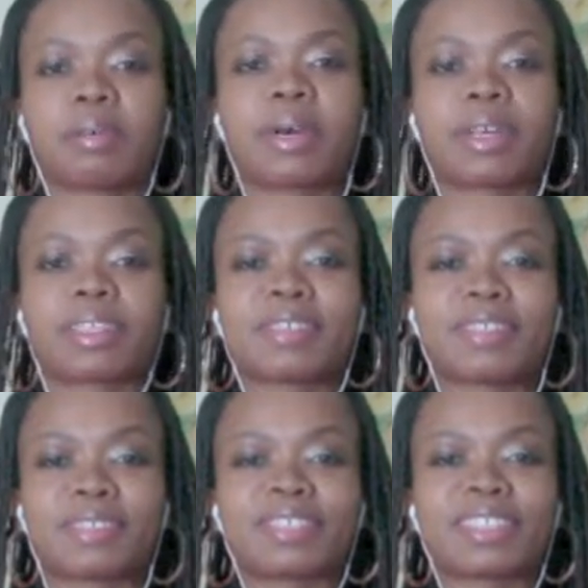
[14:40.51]
positive
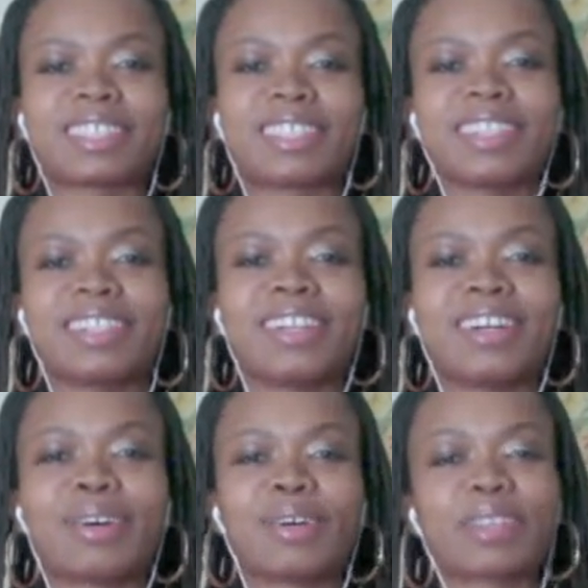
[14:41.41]
energy, and
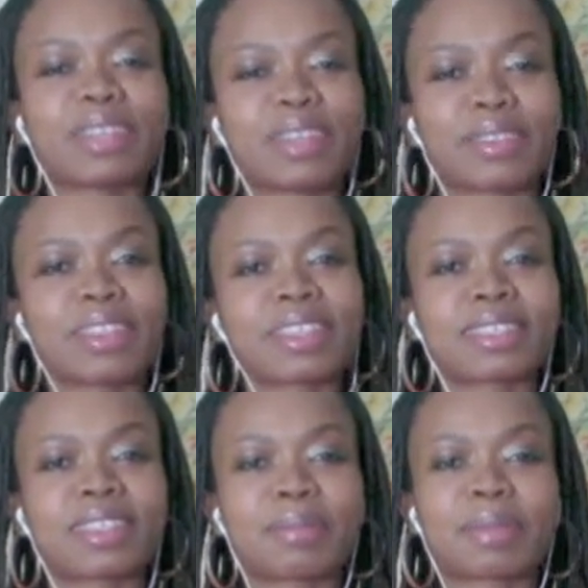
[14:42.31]
all the other
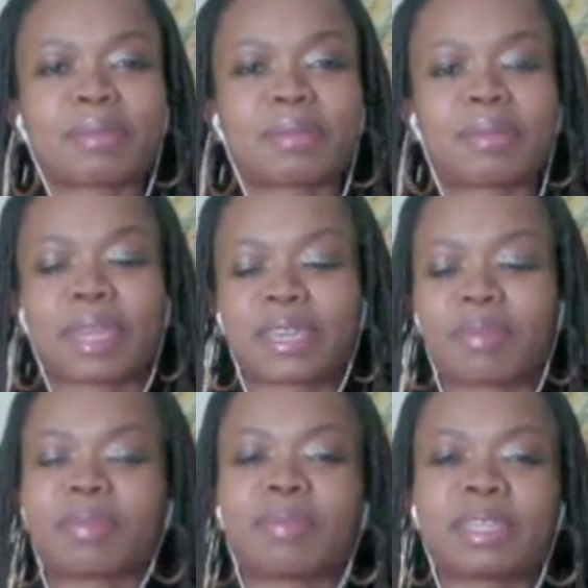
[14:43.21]
things that I'm going to be
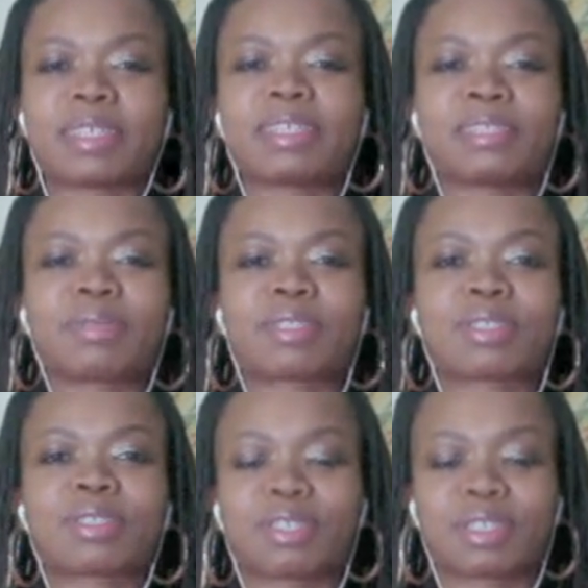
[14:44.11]
making will
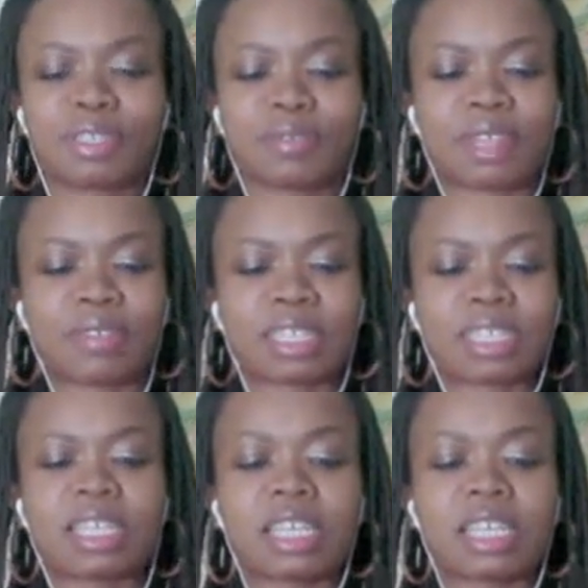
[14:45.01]
start to surround it.